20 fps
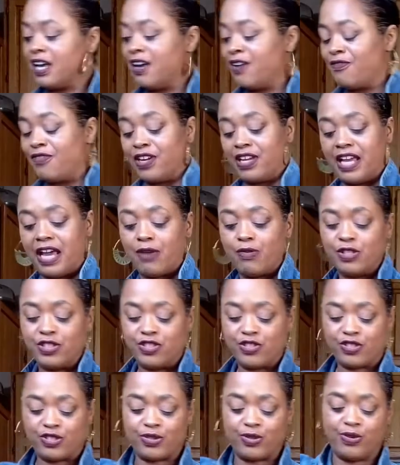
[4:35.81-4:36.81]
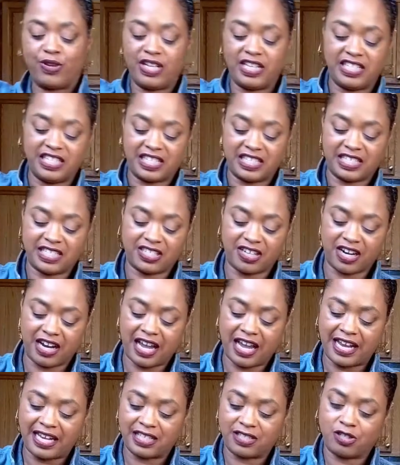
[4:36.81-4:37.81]
forget what you're doing and just start
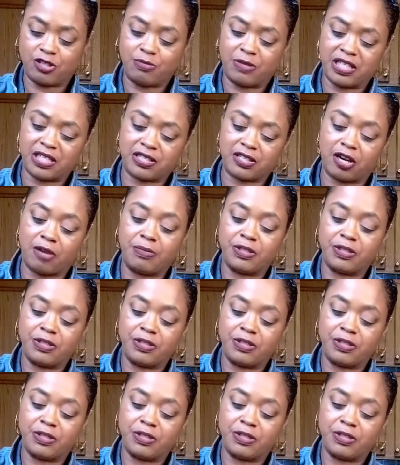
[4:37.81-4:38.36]
adding too much salt.